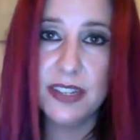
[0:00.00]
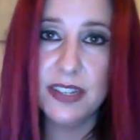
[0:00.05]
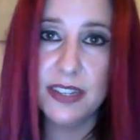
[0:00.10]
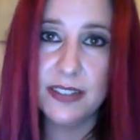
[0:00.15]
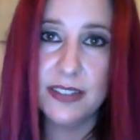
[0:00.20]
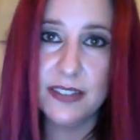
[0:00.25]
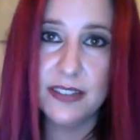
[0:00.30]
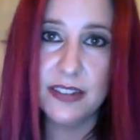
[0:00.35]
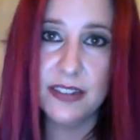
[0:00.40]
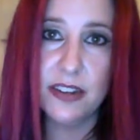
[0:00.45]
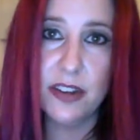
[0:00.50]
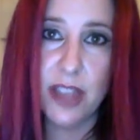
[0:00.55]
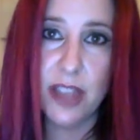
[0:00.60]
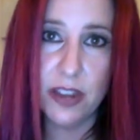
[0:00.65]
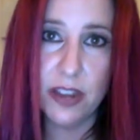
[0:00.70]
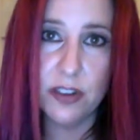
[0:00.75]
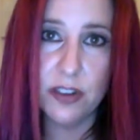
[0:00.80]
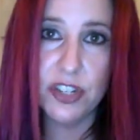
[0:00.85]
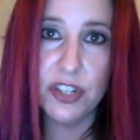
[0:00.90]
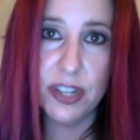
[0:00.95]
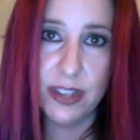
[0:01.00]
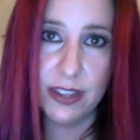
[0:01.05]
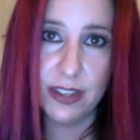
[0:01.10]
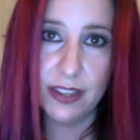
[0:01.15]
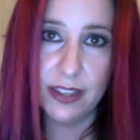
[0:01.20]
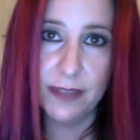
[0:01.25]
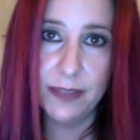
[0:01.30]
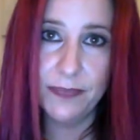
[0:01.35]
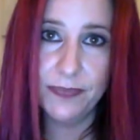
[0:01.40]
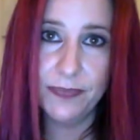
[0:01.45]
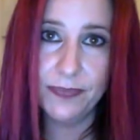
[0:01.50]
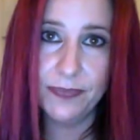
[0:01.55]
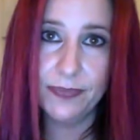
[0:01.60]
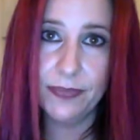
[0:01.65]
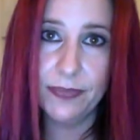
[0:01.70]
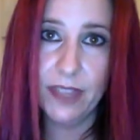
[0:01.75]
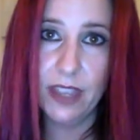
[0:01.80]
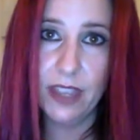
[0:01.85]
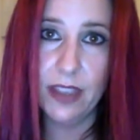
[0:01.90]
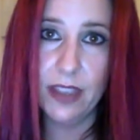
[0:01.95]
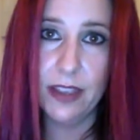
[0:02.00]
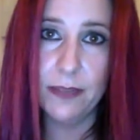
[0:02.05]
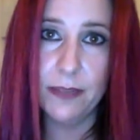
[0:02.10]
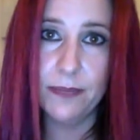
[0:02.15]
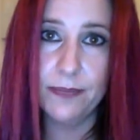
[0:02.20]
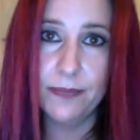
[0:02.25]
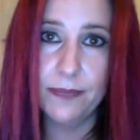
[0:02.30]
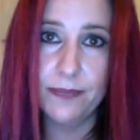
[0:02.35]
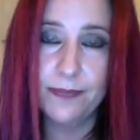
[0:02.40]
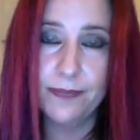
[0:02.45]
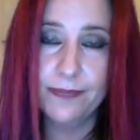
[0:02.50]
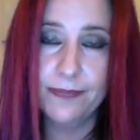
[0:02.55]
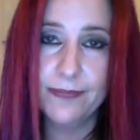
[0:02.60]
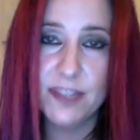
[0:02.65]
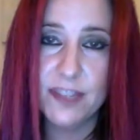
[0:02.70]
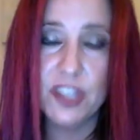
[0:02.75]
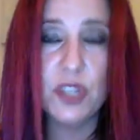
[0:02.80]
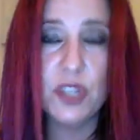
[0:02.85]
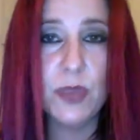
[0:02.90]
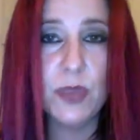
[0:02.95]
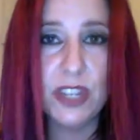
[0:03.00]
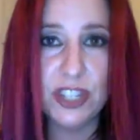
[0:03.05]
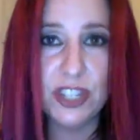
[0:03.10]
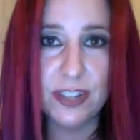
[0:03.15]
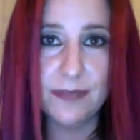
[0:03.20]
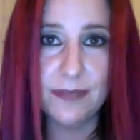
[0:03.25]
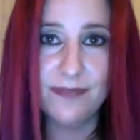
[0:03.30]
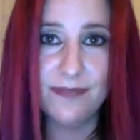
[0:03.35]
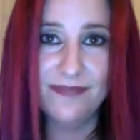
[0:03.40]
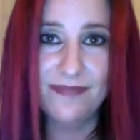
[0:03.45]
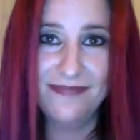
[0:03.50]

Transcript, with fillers: it's an energetic situation.